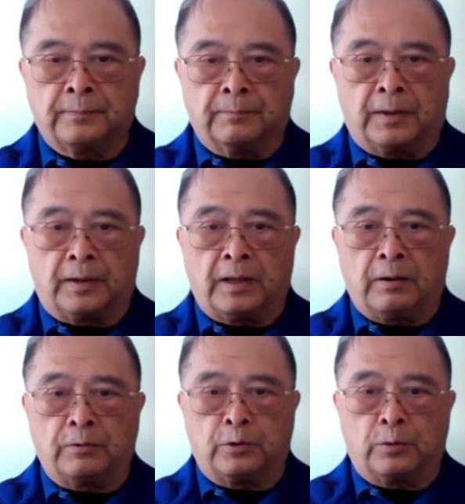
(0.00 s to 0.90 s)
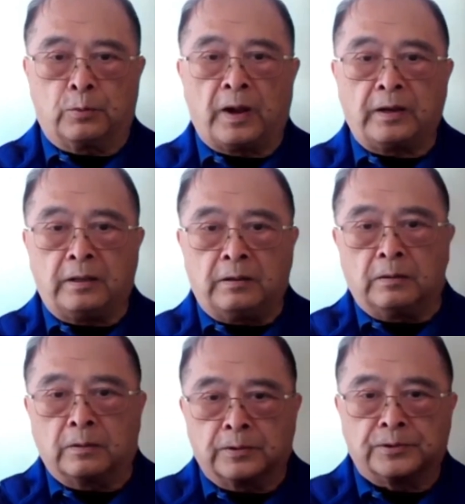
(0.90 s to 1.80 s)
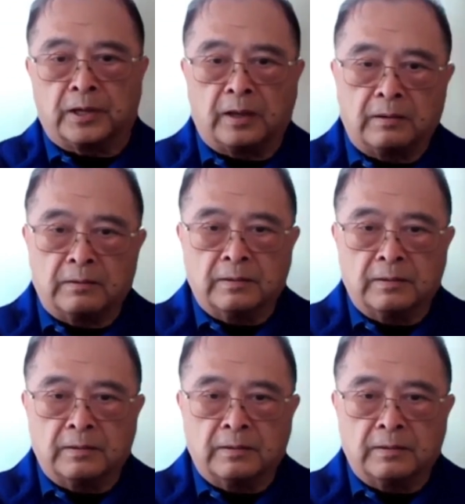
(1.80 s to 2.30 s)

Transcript: But now your right heel goes out.